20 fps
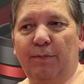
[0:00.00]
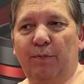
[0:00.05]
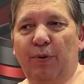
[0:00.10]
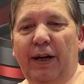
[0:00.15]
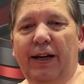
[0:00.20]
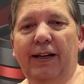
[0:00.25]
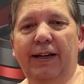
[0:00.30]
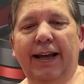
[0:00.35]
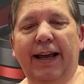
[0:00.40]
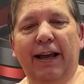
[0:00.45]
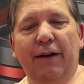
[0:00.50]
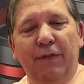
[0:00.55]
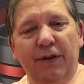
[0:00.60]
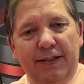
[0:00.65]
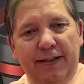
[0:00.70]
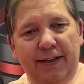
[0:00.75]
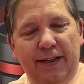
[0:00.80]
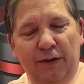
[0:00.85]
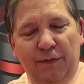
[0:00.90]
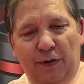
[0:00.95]
bring
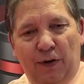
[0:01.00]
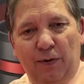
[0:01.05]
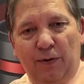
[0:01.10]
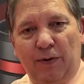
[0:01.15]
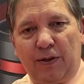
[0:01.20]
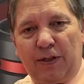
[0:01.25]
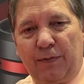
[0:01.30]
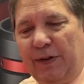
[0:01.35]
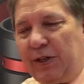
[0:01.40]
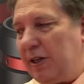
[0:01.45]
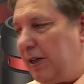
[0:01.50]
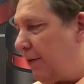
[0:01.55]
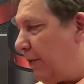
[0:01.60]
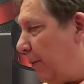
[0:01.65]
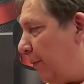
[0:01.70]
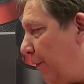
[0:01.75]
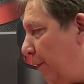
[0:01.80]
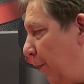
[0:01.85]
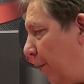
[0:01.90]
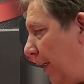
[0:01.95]
everything in focus, which is
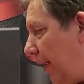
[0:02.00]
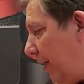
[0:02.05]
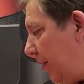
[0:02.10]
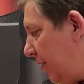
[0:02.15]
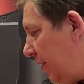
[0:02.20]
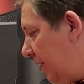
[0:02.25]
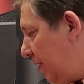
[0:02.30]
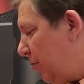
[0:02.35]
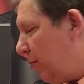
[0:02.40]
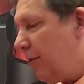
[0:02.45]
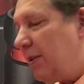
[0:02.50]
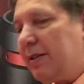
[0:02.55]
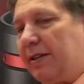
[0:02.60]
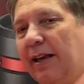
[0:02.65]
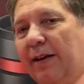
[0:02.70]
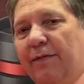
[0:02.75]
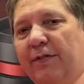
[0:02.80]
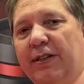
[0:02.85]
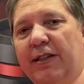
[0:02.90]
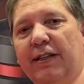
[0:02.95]
from 400 to
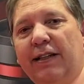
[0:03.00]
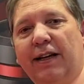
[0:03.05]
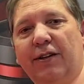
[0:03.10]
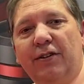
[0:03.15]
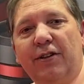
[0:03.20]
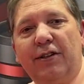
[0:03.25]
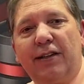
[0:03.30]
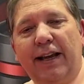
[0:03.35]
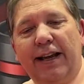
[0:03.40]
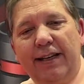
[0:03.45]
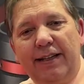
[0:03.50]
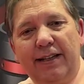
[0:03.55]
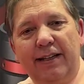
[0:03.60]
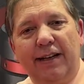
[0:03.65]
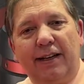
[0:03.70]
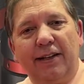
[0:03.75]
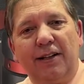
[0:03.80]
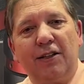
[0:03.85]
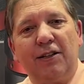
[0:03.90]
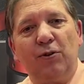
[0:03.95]
1700,
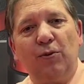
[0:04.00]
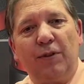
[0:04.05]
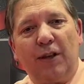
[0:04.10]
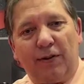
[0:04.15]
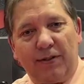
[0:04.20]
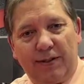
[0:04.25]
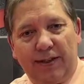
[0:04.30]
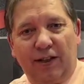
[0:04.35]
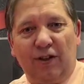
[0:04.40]
1800, 2000